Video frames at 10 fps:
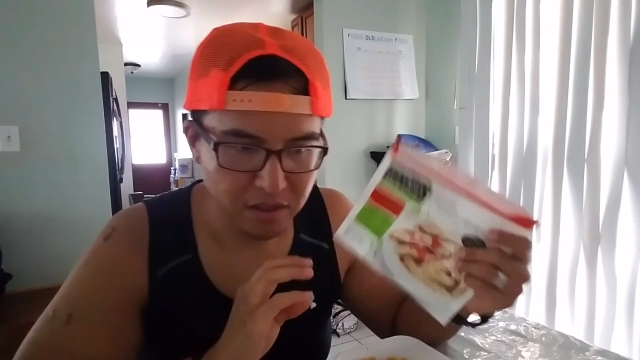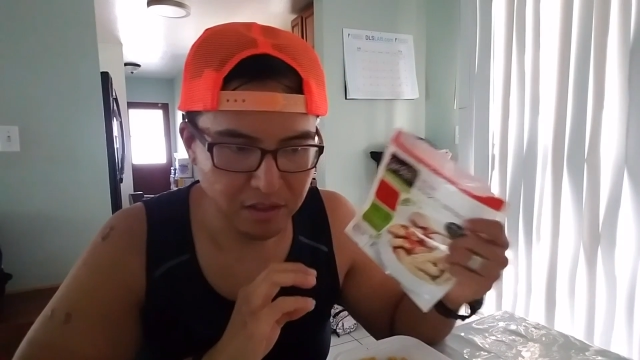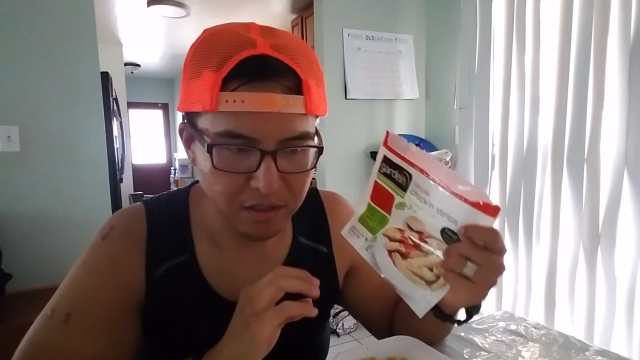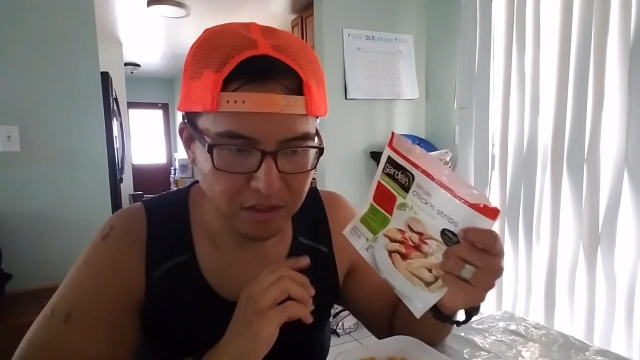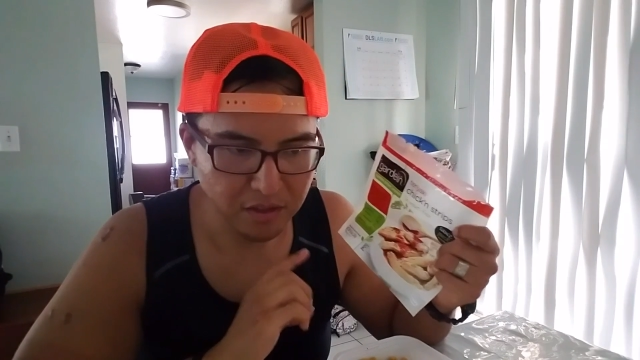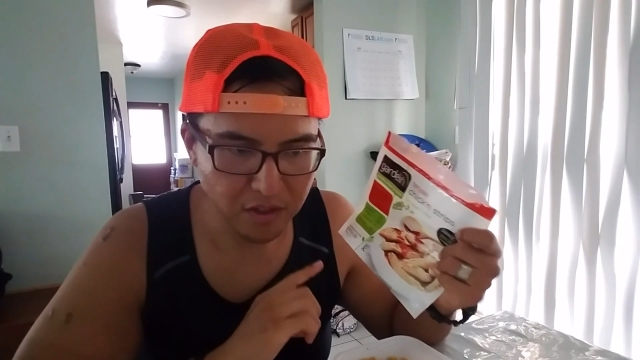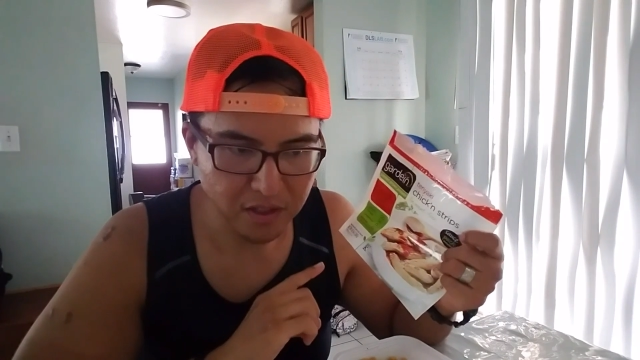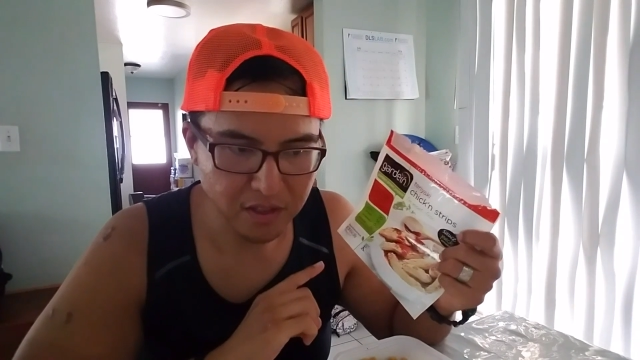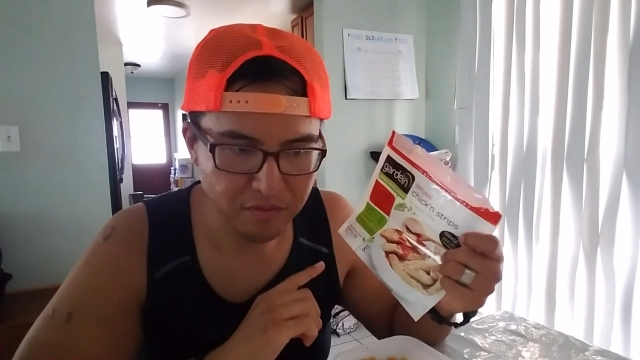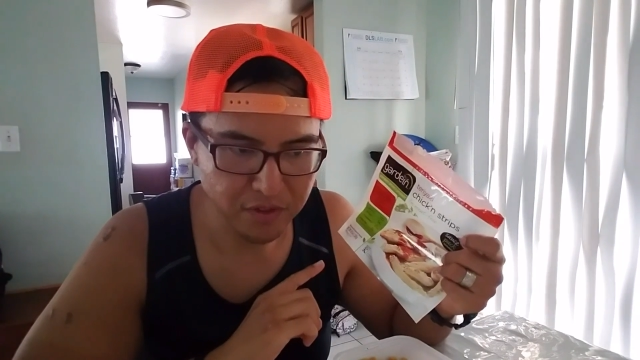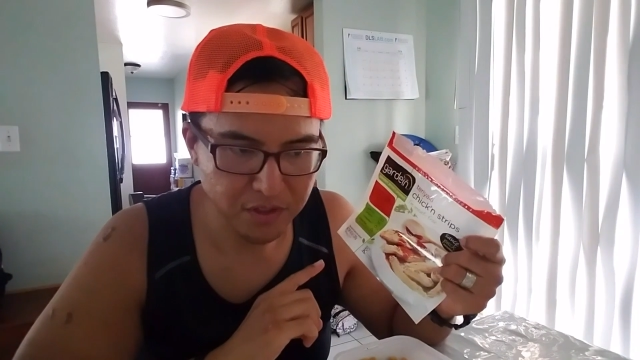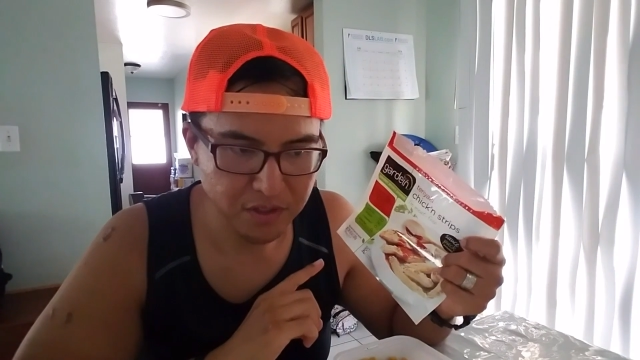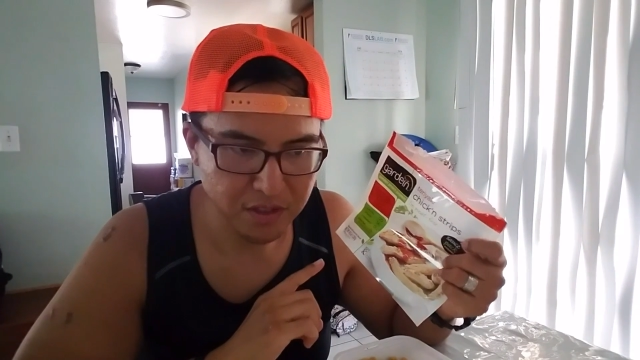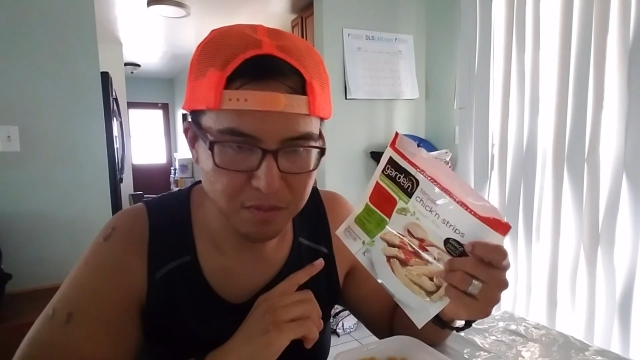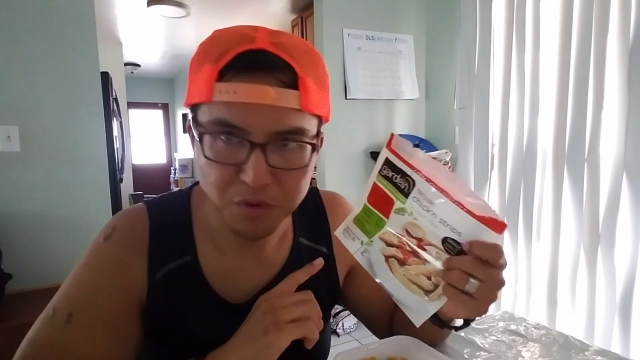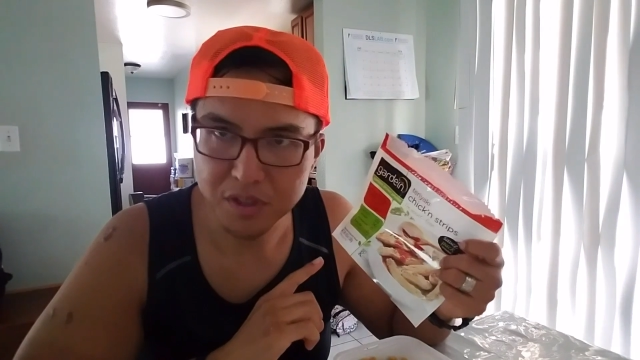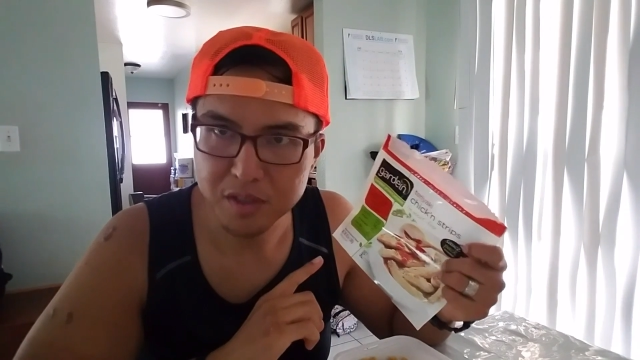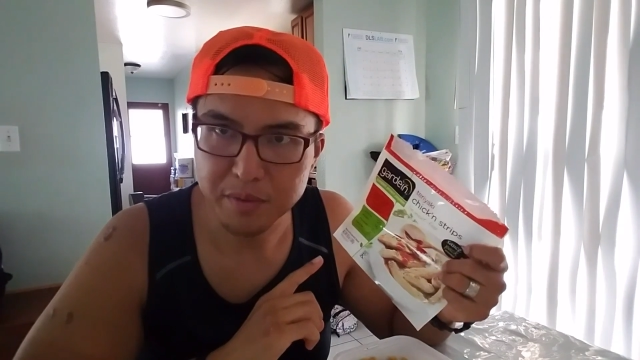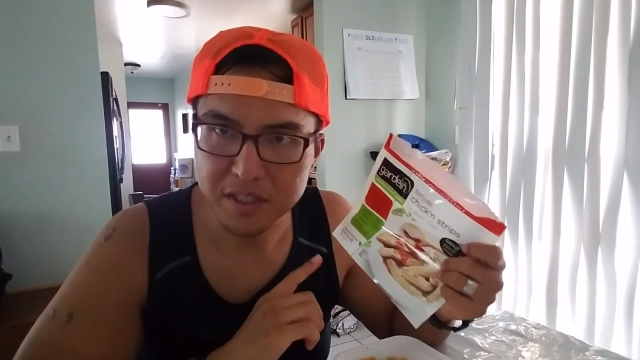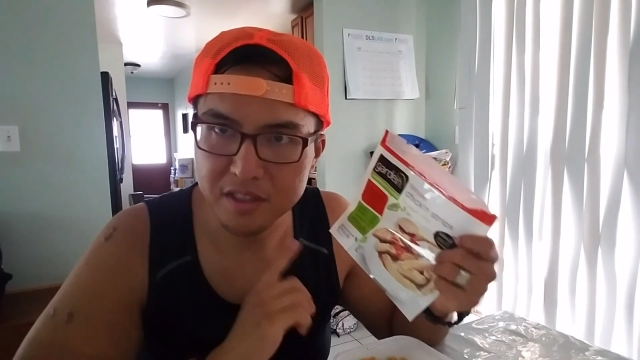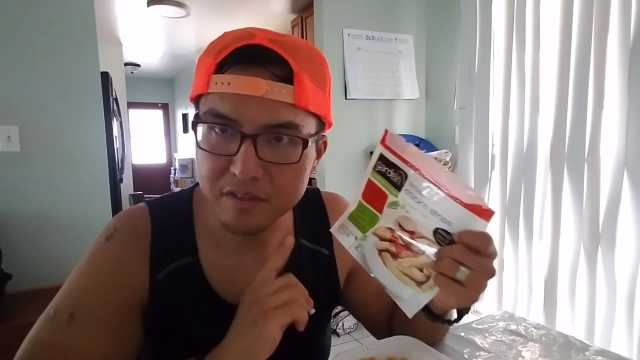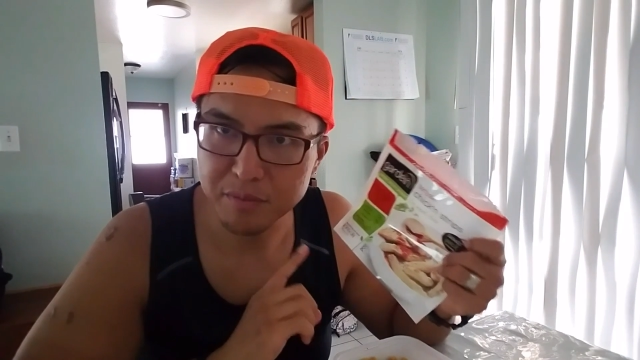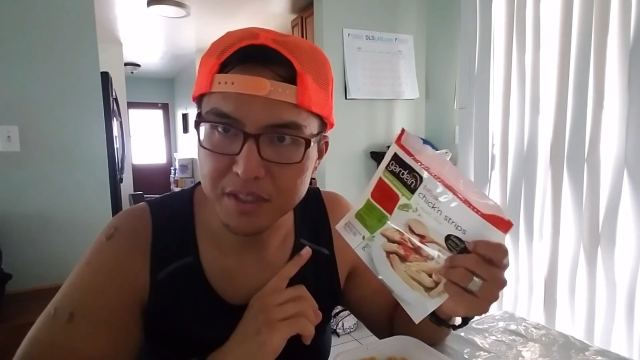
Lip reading: The Gardein version is more expensive,